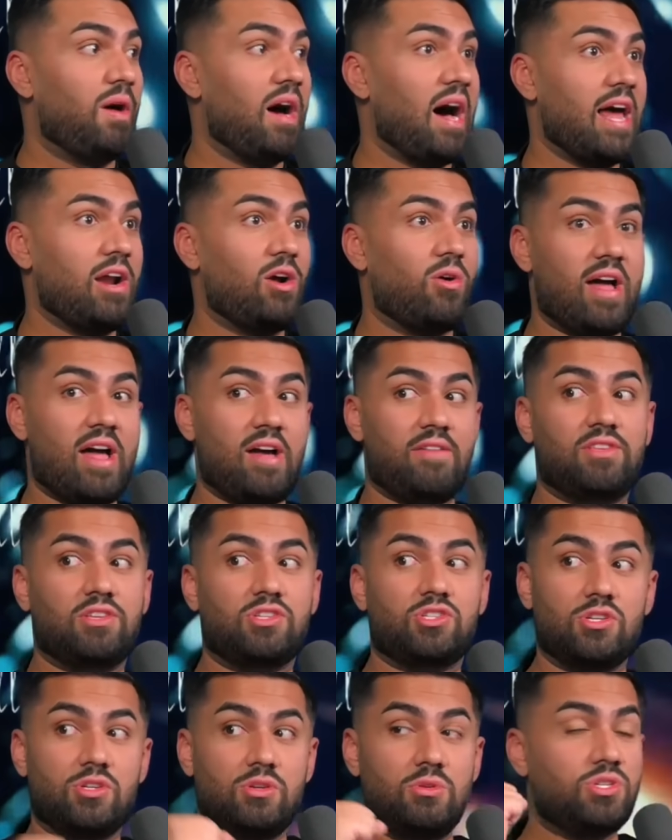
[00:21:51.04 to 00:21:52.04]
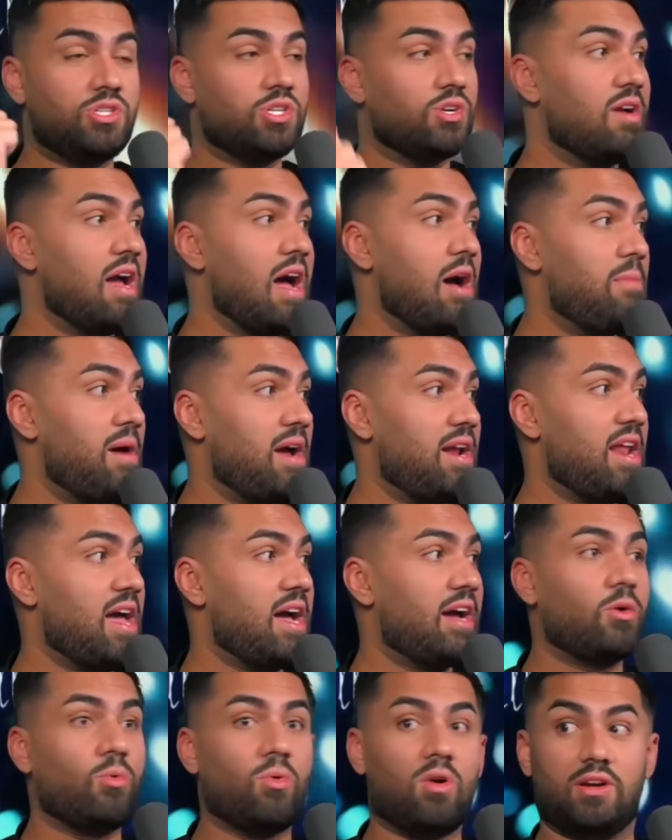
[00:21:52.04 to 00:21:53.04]
but I don't have this noose around my
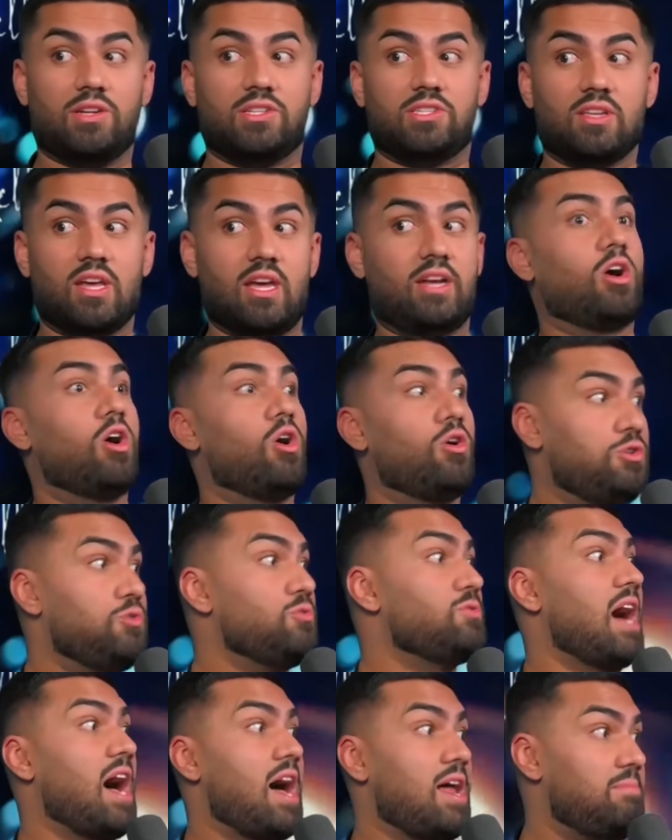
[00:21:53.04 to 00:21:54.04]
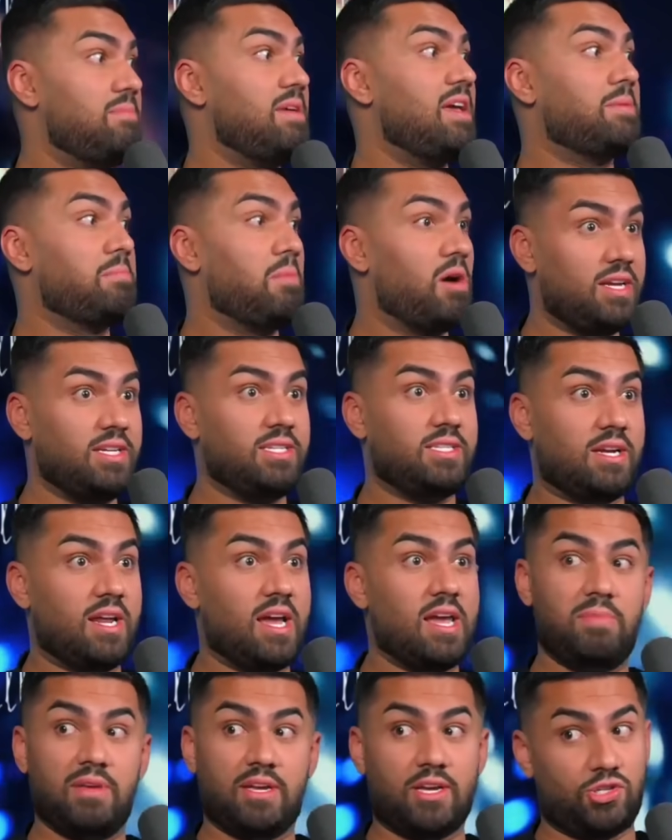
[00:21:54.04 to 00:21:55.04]
neck where it's like, oh, you got to make money
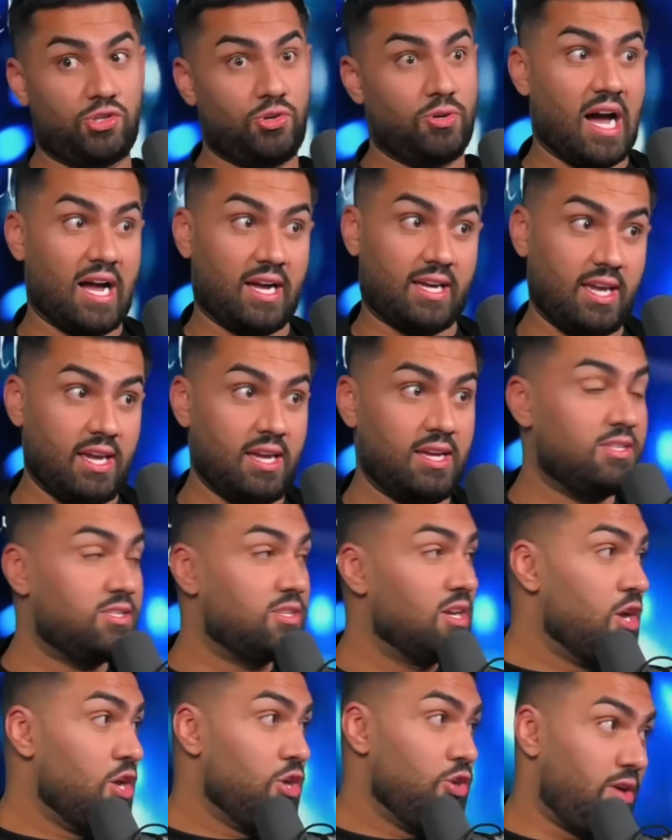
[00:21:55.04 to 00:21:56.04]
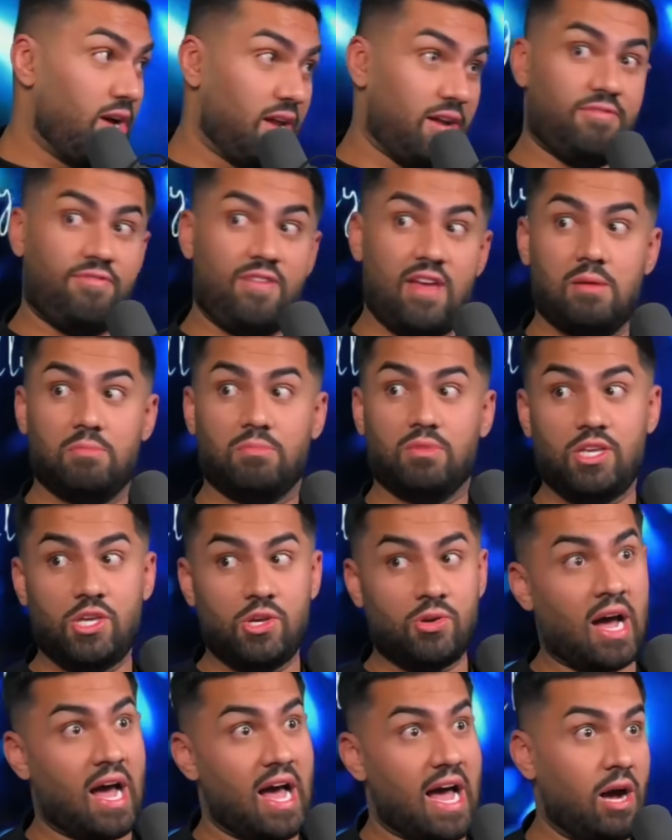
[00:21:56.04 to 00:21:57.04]
today because yeah. you got kids, you got a family,
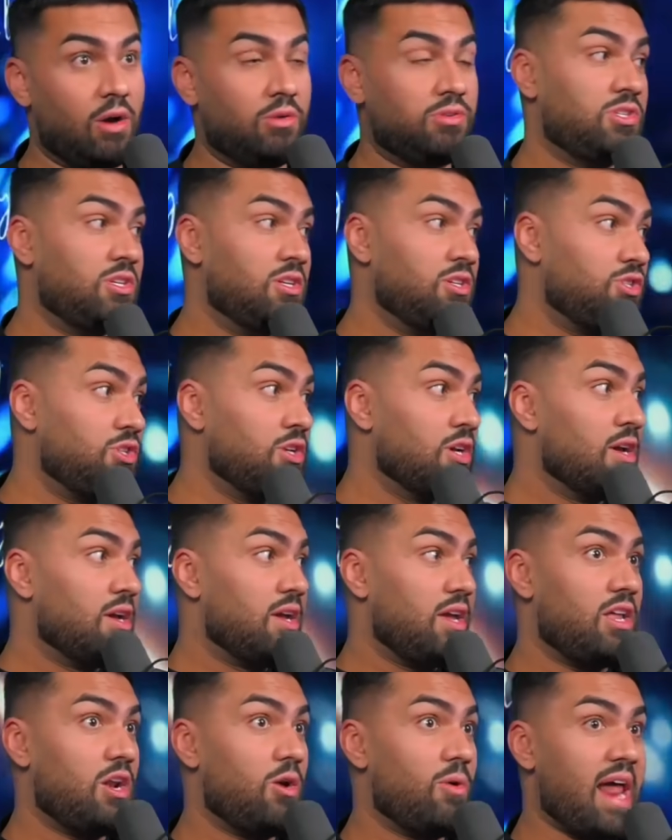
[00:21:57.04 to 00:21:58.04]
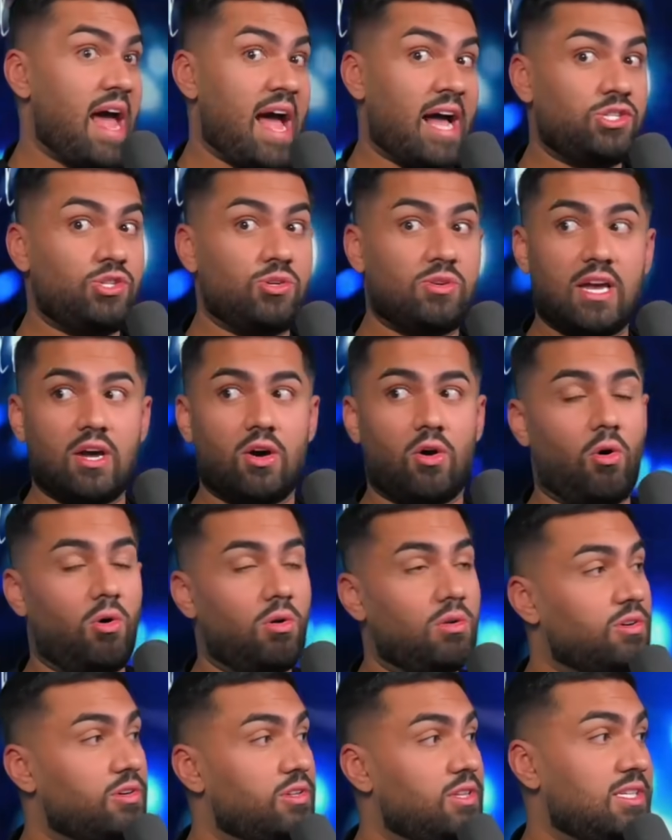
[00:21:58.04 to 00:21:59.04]
you got houses. Mm. You know, and as you get
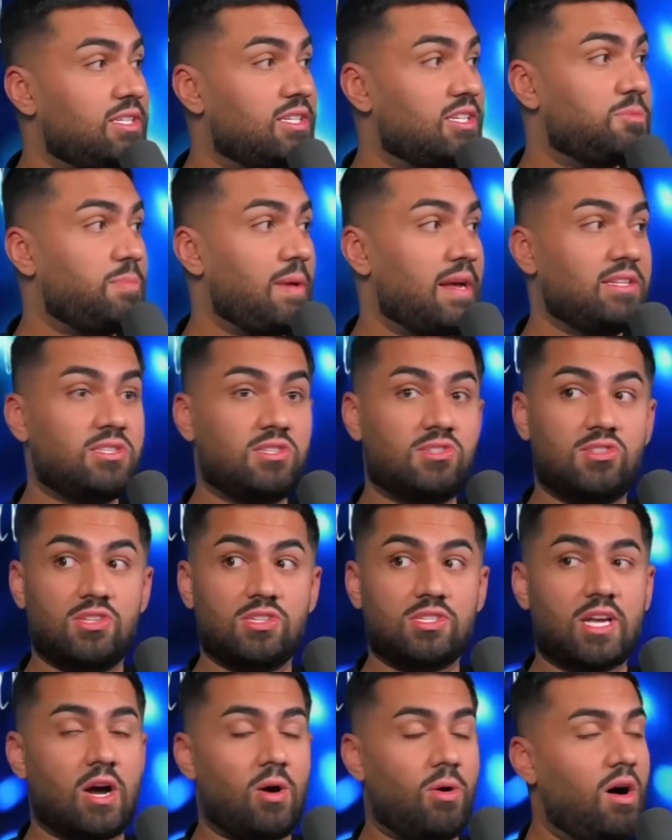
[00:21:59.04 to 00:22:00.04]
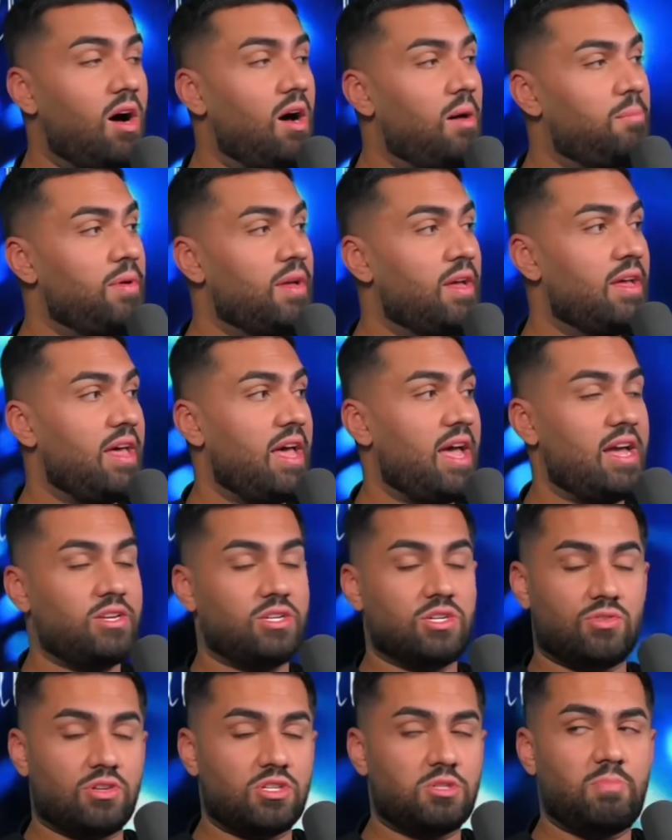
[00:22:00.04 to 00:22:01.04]
older, these expenses go up mm-hmm.
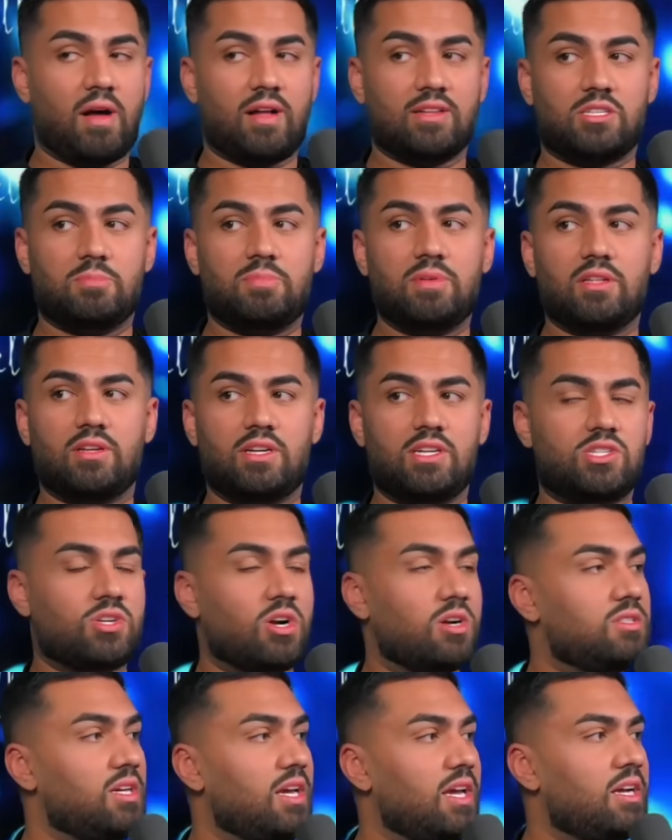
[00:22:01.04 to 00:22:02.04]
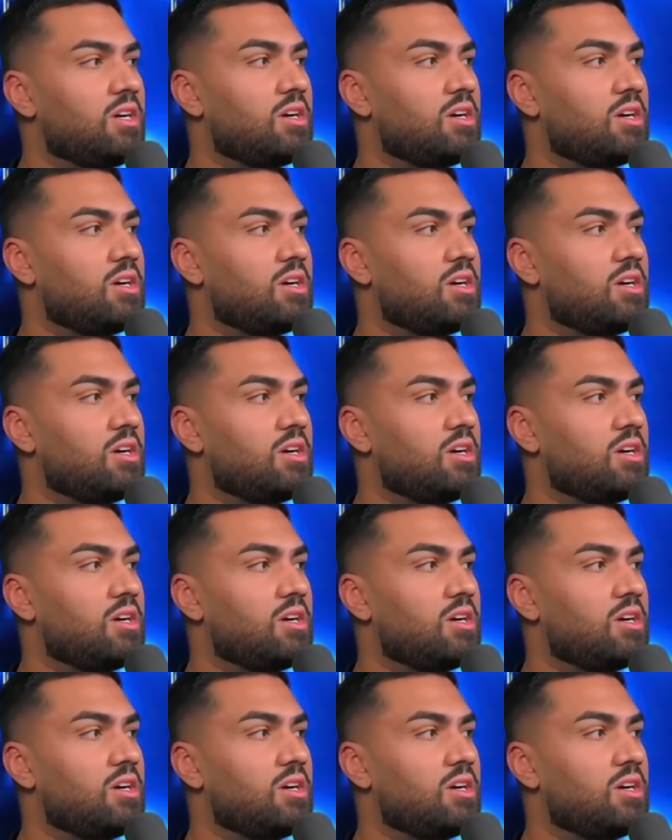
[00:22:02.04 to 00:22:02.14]
and your responsibilities start to